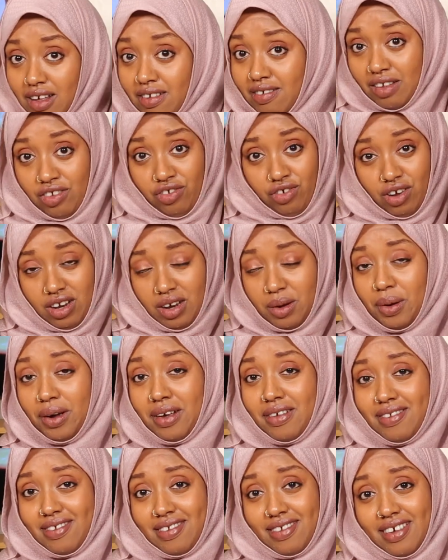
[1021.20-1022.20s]
listen, John
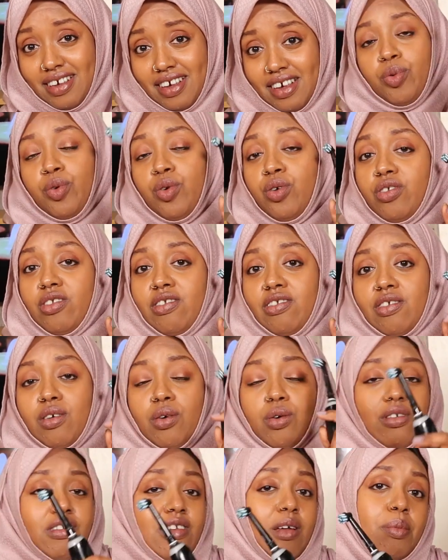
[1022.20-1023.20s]
Lewis, Boots
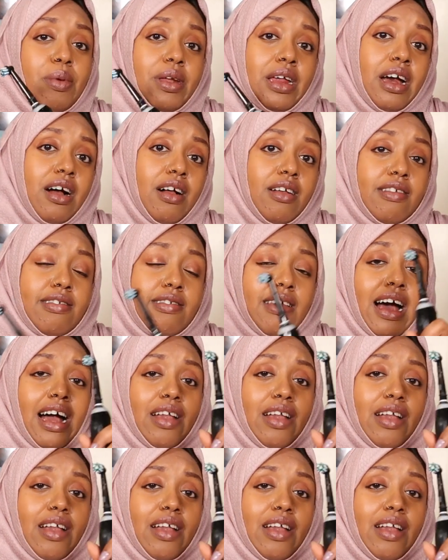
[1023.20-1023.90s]
or somebody else